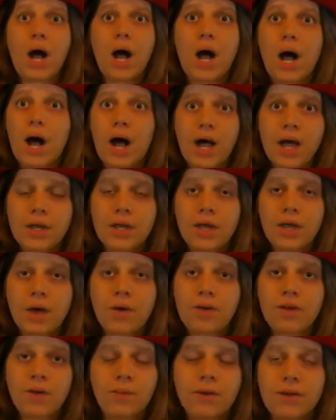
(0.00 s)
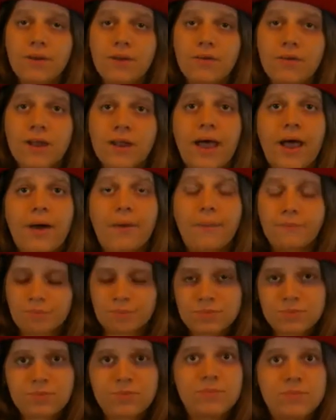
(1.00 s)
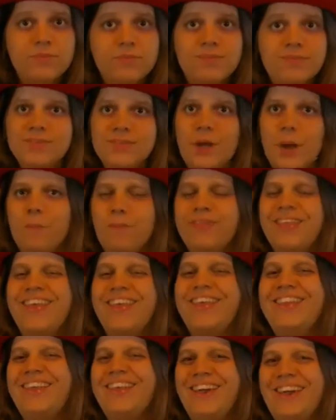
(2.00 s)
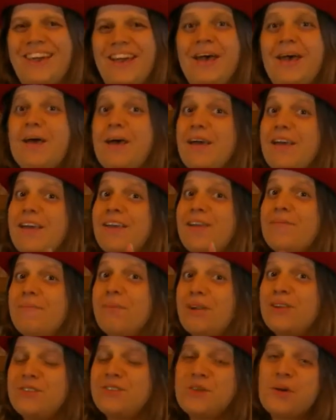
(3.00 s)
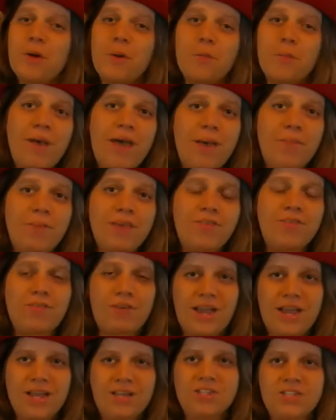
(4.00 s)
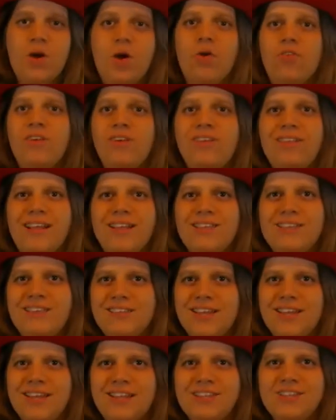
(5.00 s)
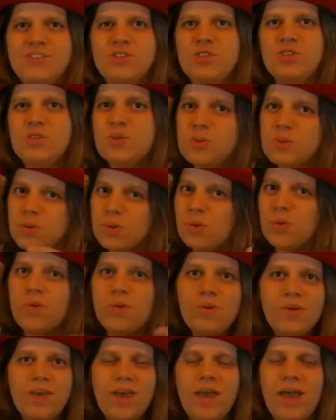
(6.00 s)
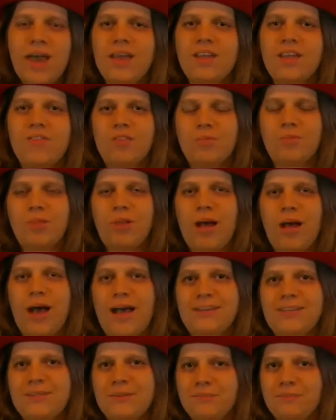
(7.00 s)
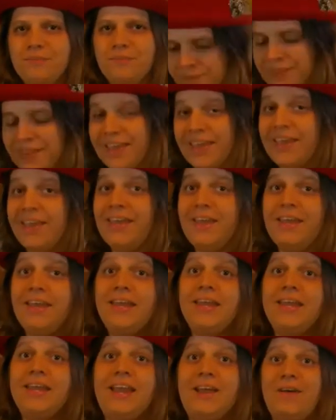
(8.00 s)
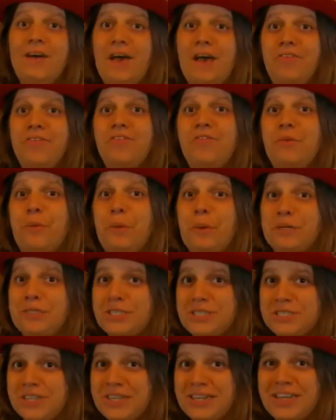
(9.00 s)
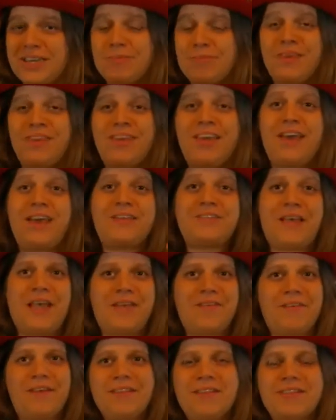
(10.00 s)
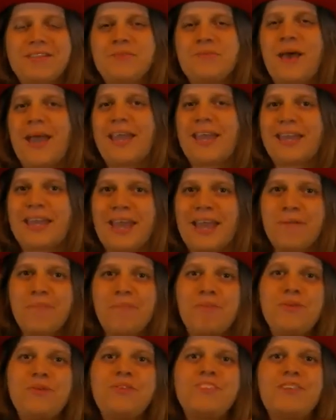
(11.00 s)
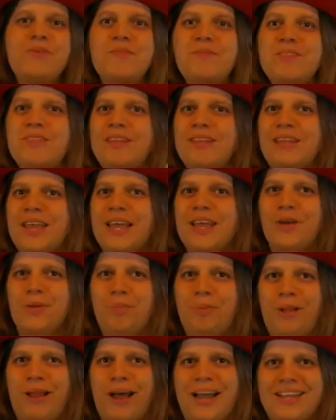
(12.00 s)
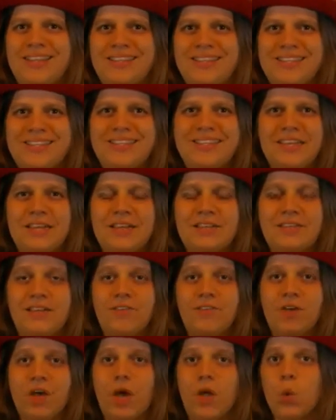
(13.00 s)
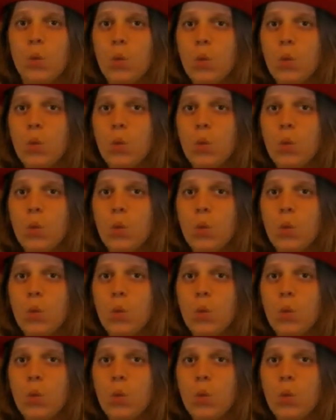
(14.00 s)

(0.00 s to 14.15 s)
I know what I want to do now. So, personal pet peeve rant over. Let's get into kind of the plot. Now, unfortunately, because I read this back in April, some of the later plot details have gone